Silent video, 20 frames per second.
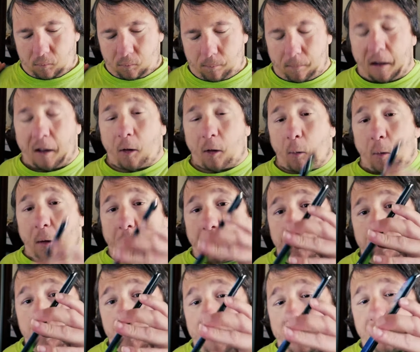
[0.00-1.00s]
By the way,
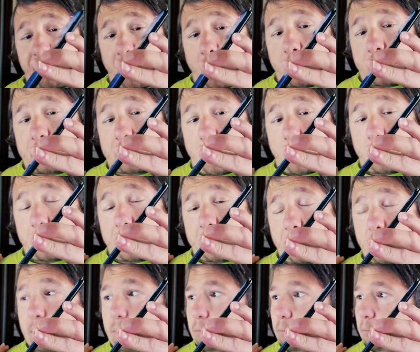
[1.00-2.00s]
this phone is only
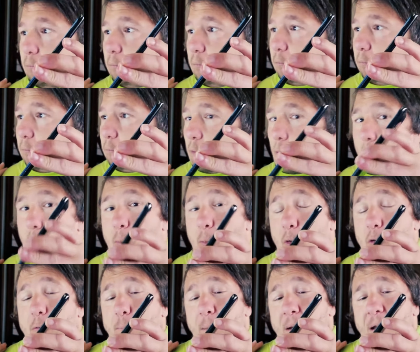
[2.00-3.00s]

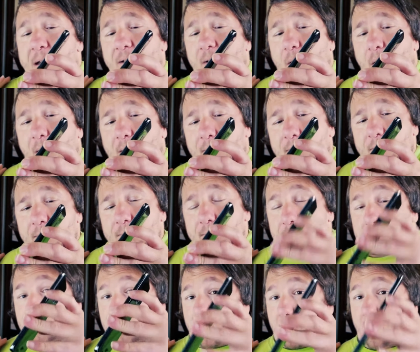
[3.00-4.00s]
almost paid off.
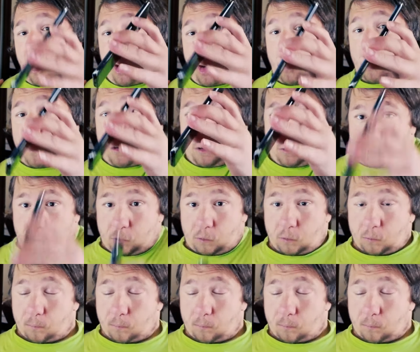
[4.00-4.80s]
Almost.